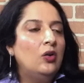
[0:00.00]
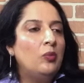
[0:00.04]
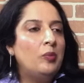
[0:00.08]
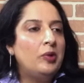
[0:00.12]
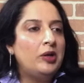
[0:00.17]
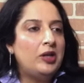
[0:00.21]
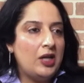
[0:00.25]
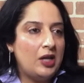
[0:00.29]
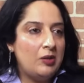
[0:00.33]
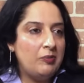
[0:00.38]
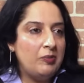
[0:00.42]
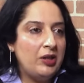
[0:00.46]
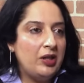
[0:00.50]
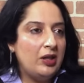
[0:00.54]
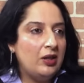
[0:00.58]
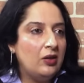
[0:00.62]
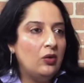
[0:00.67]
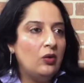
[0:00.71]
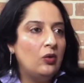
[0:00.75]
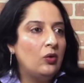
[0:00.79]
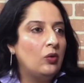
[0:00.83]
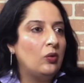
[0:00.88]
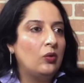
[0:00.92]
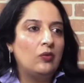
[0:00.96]
No, but tell me,
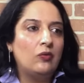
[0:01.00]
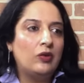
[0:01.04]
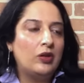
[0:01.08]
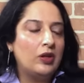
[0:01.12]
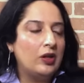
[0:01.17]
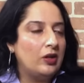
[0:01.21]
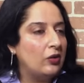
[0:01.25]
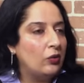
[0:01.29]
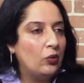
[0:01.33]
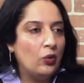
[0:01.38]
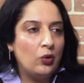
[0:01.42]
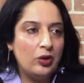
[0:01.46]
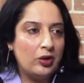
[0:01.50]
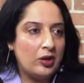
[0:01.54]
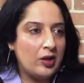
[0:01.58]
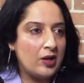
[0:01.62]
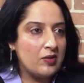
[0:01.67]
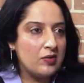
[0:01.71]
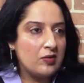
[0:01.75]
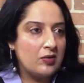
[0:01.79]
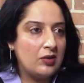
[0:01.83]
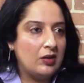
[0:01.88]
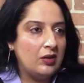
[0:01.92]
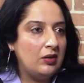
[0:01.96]
no, no, hmm. don't
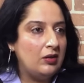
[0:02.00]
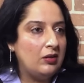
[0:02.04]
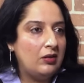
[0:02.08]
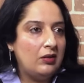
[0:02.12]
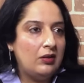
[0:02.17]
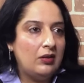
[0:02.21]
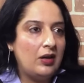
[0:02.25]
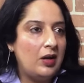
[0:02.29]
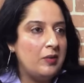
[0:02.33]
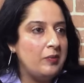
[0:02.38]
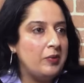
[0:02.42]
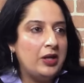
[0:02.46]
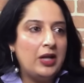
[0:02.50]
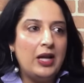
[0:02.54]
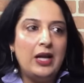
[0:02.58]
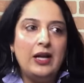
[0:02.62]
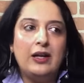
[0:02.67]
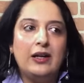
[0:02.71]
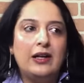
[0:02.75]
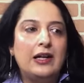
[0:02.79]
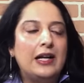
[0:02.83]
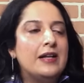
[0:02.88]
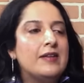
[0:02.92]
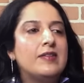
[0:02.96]
trust her. I mean,
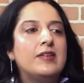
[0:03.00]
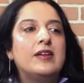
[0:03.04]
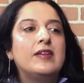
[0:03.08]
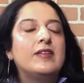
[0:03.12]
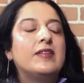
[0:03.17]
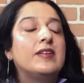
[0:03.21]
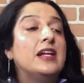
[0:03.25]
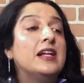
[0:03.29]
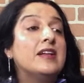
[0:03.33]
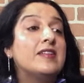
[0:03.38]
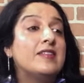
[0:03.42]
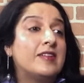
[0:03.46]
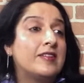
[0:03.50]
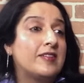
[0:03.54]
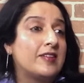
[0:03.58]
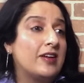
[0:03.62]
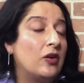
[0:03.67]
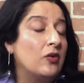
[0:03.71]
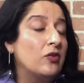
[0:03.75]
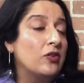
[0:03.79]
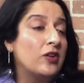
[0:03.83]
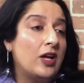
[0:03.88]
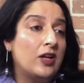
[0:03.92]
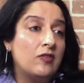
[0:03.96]
let let's dis, let's
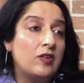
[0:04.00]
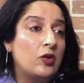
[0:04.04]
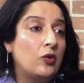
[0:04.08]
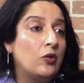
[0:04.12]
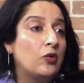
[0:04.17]
discount Sadhvi